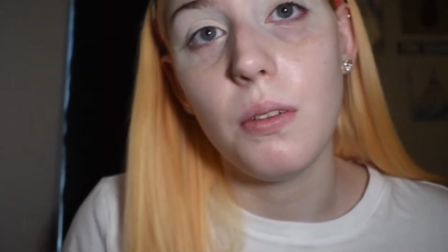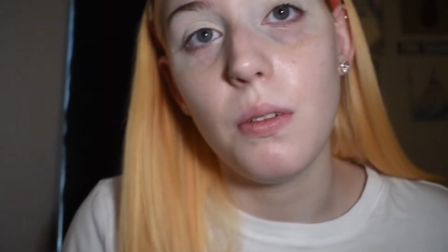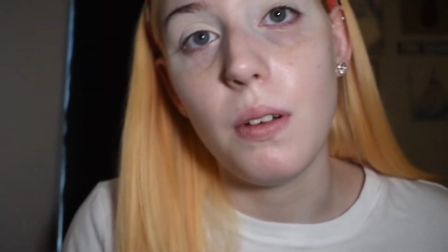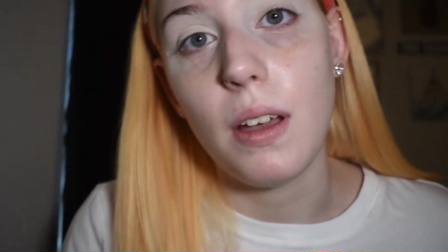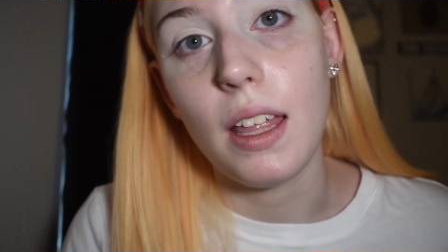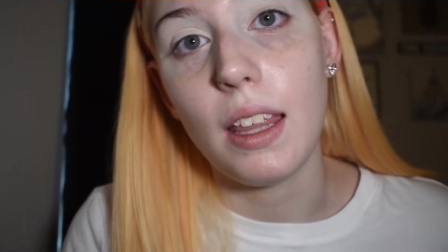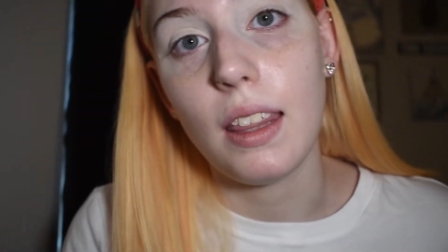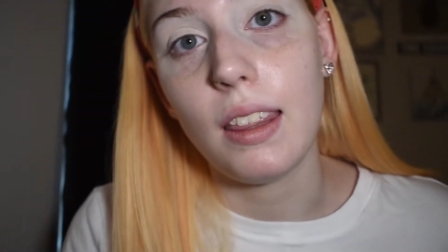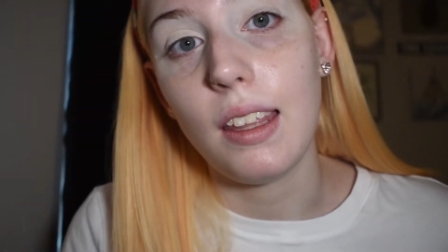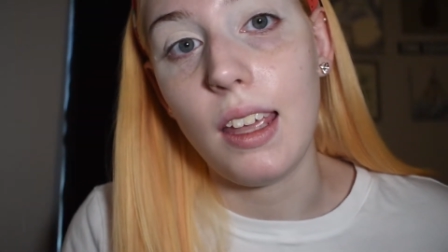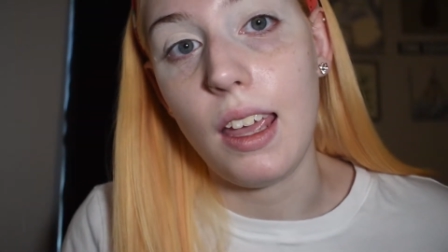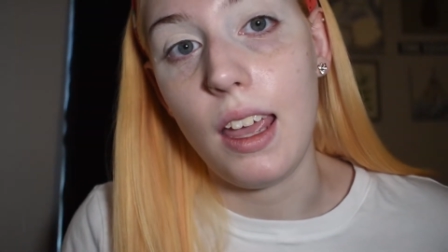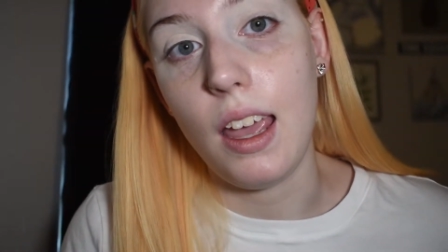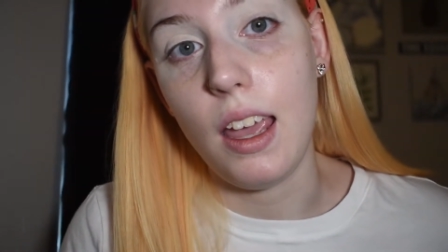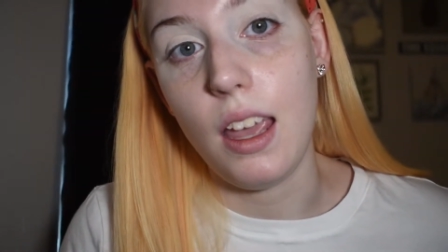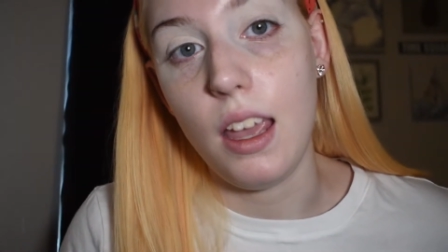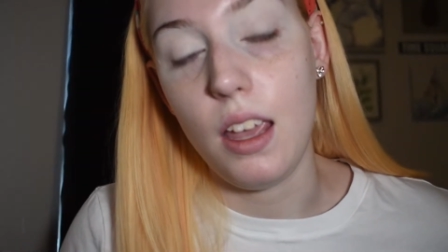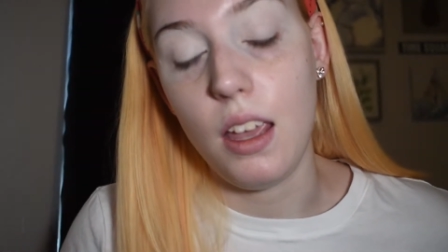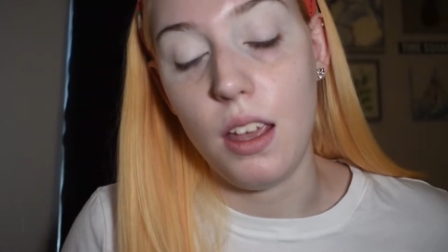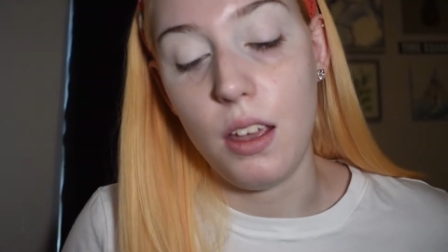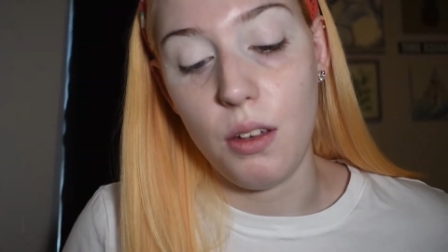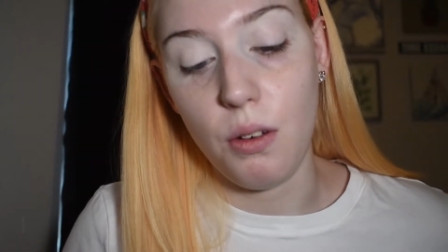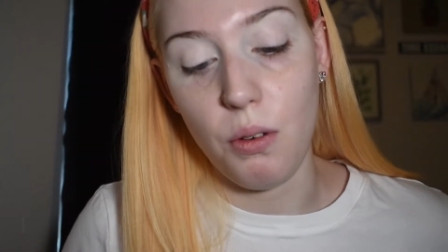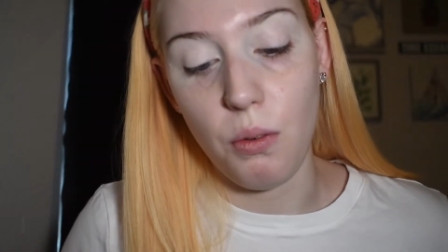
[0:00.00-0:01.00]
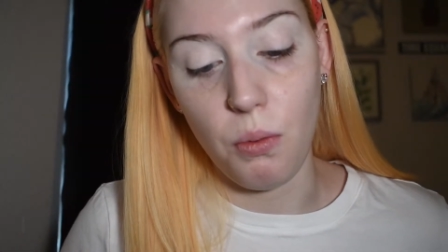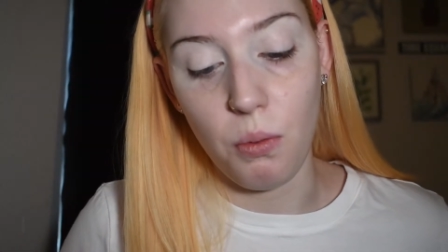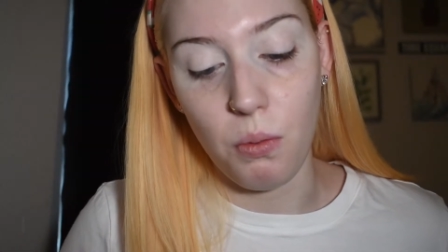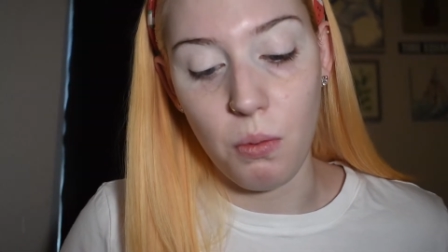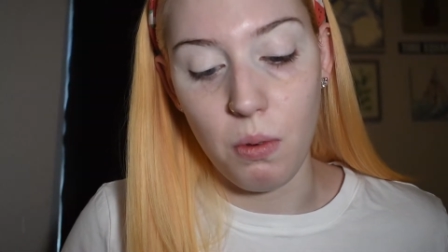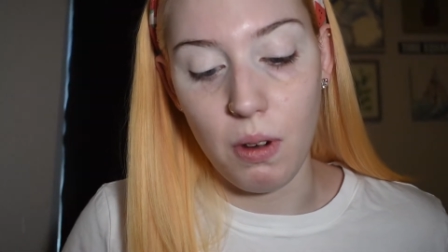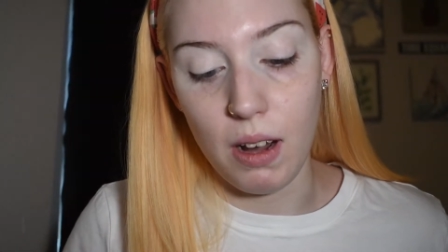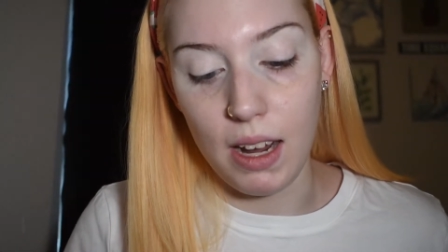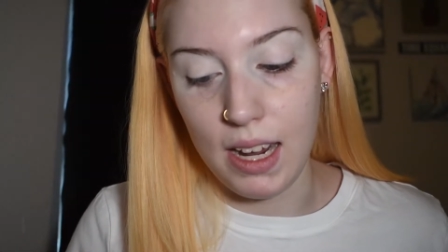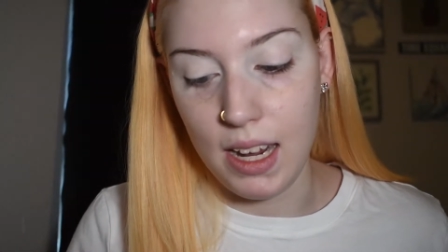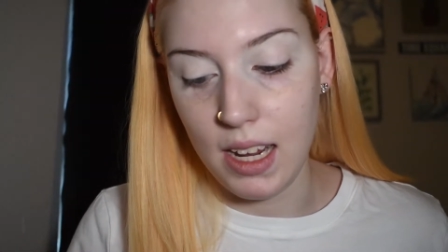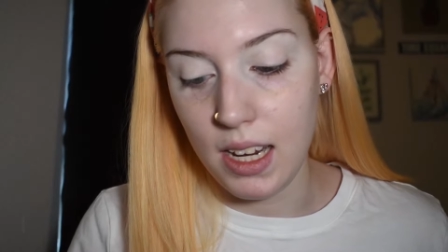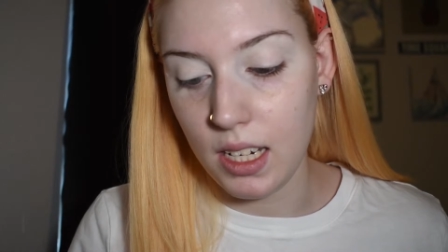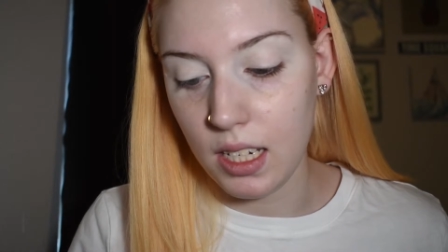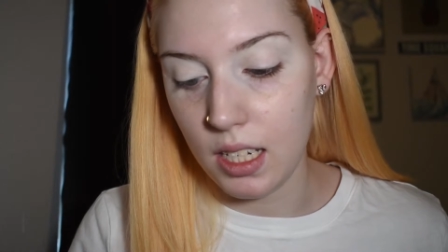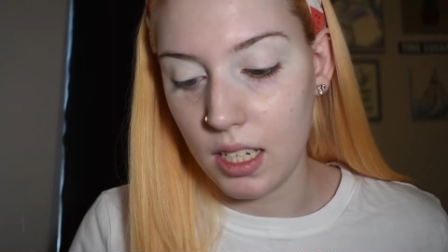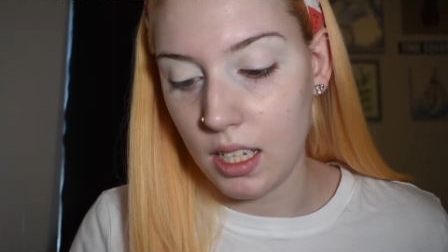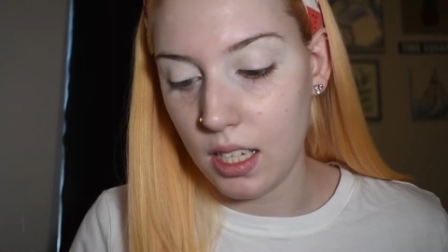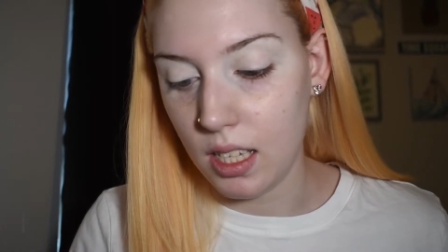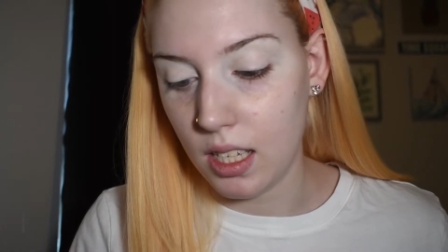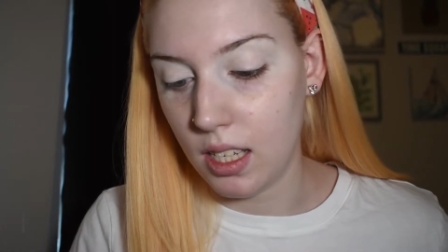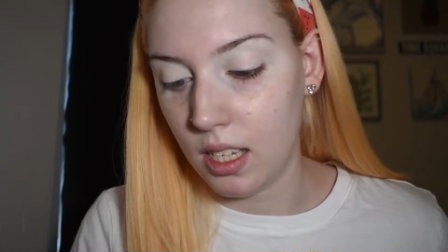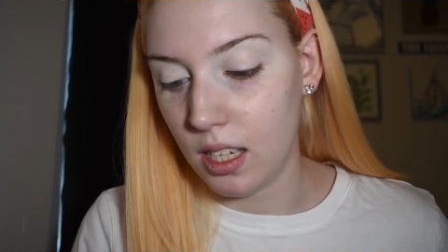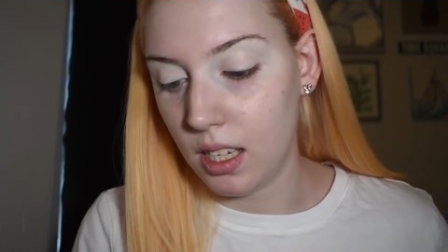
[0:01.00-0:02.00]
with a
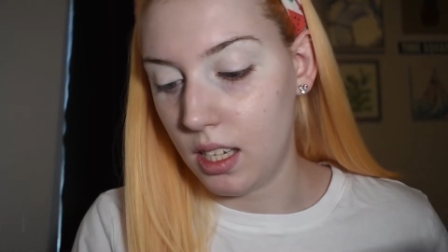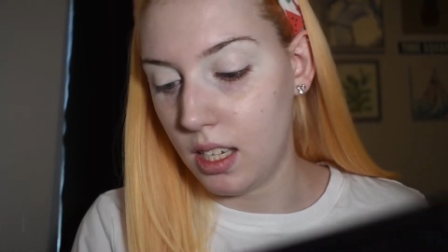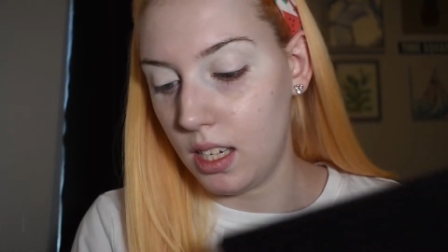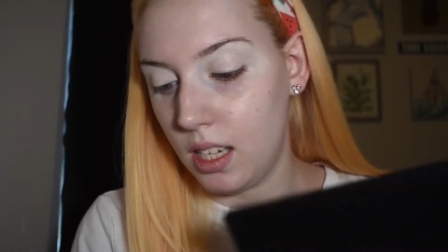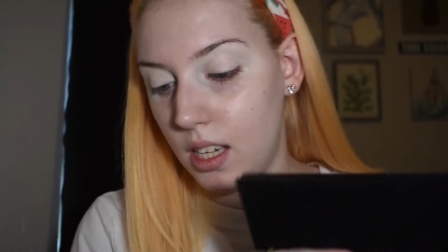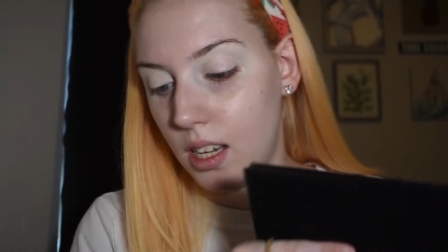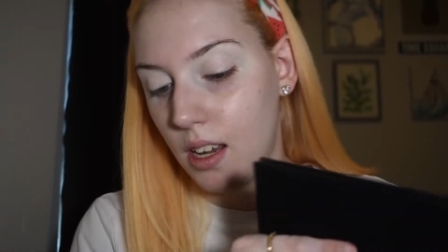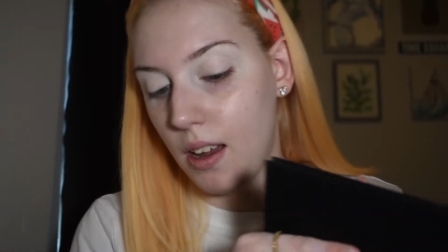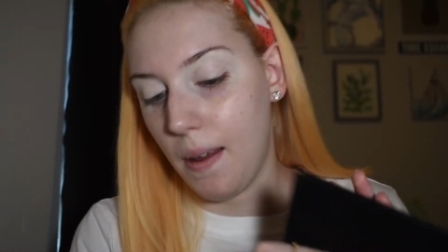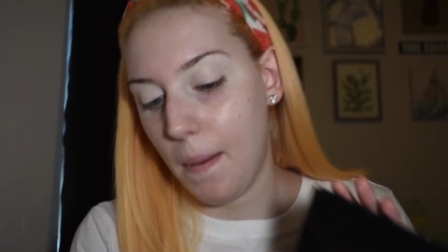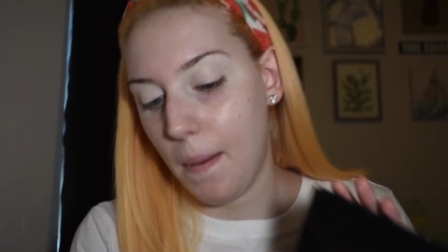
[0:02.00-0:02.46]
white